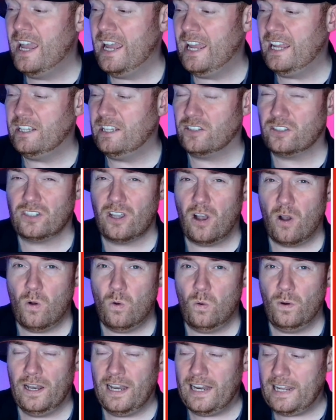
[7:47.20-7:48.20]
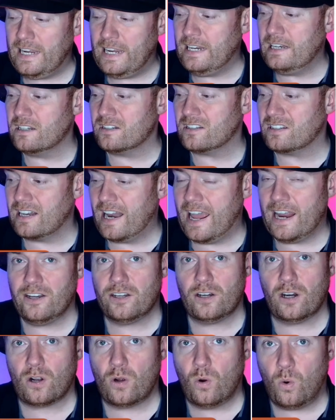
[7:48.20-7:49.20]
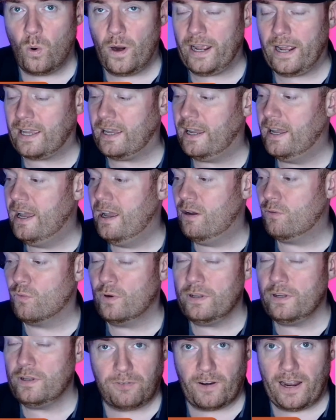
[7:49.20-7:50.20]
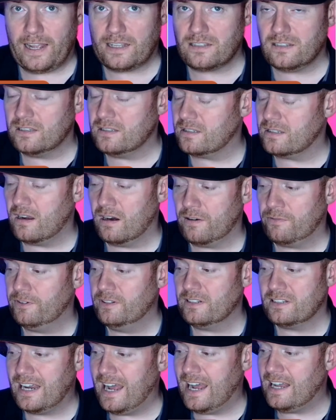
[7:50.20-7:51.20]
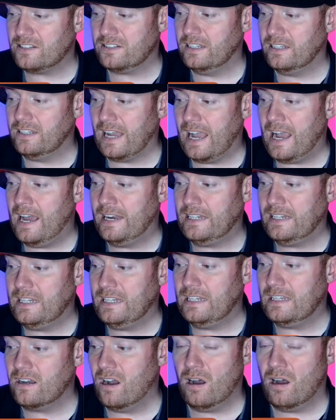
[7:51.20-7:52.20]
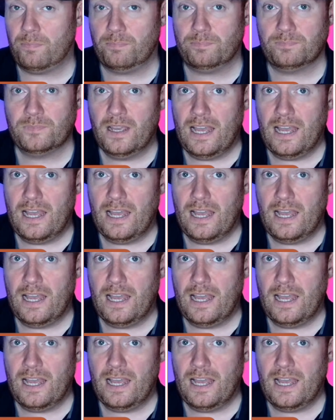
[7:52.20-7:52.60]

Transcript: He's so lean, slender, quick. Reflexes are fantastic, and he got